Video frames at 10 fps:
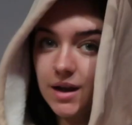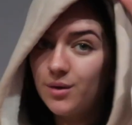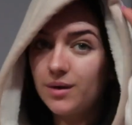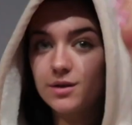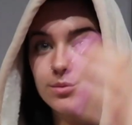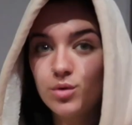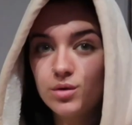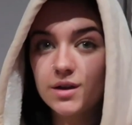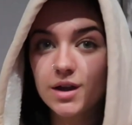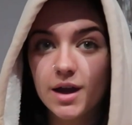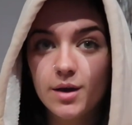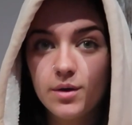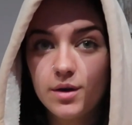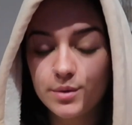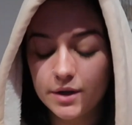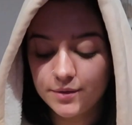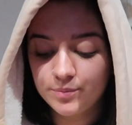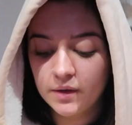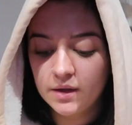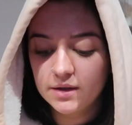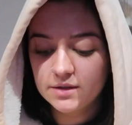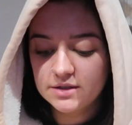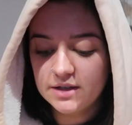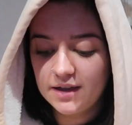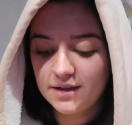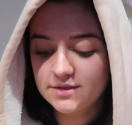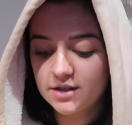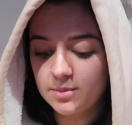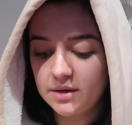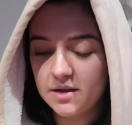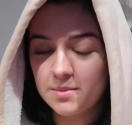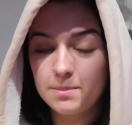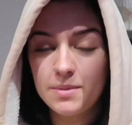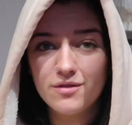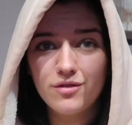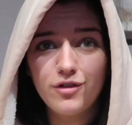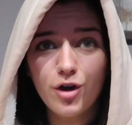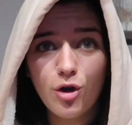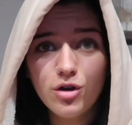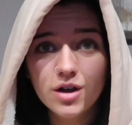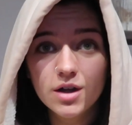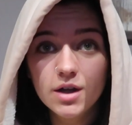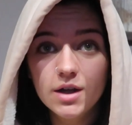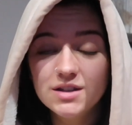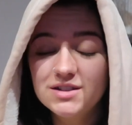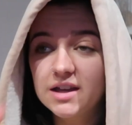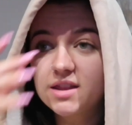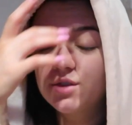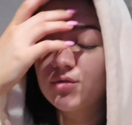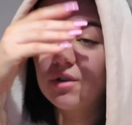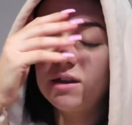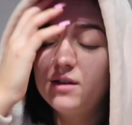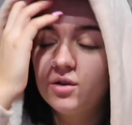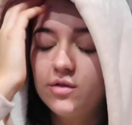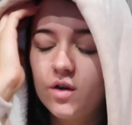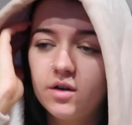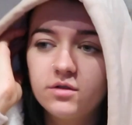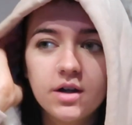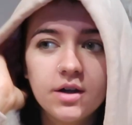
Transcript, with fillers: Anyway, good morning, how are we? Today is gonna be a bit of a vlog. Day three of our